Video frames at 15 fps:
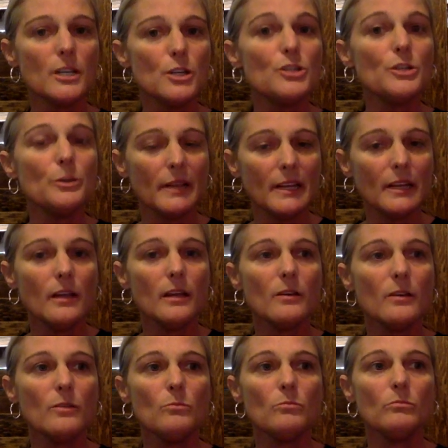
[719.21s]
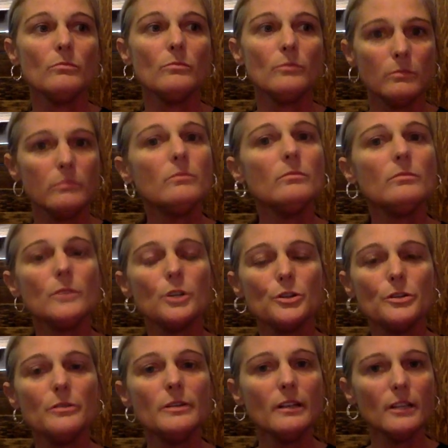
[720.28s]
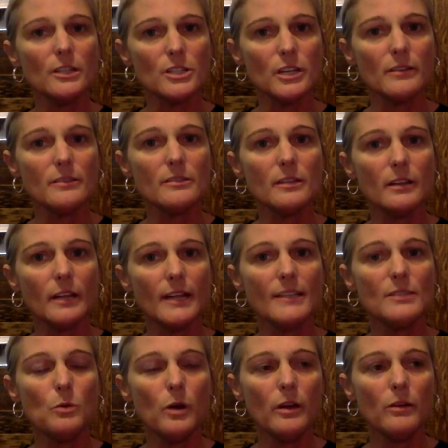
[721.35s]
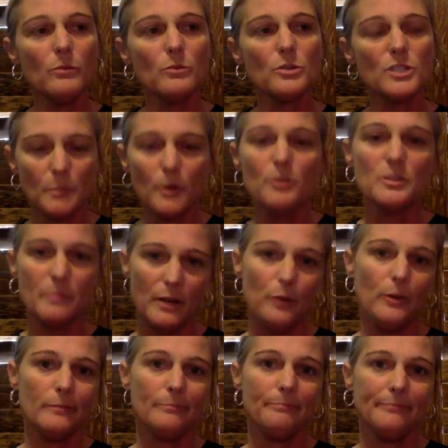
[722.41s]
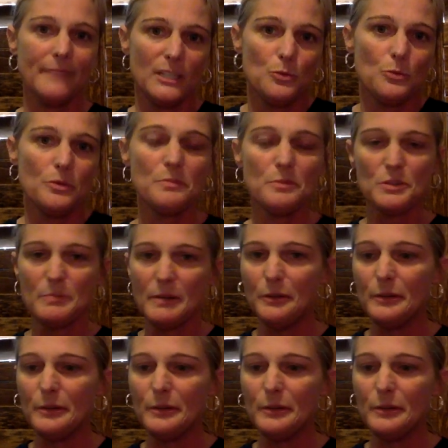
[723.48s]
you're doing your due diligence, and that's what we're supposed to be doing. That's what we're supposed to be